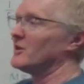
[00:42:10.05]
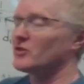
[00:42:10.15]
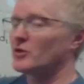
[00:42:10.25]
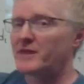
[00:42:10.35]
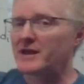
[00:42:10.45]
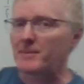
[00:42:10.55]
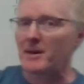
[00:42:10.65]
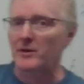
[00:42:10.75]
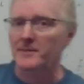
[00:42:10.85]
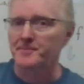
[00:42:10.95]
So think
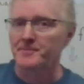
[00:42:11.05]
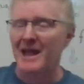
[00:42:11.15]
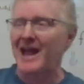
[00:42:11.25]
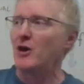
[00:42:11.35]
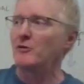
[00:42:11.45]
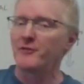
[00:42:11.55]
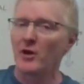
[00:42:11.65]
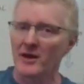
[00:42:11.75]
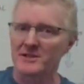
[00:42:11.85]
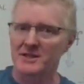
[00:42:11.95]
about how
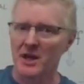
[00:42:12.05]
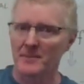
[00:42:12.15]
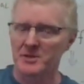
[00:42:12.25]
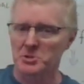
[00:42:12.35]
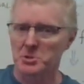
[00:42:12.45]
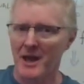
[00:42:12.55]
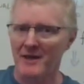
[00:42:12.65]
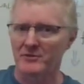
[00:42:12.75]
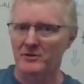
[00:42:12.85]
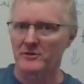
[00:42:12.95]
far has the object
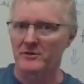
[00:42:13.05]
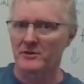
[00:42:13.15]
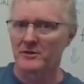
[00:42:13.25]
traveled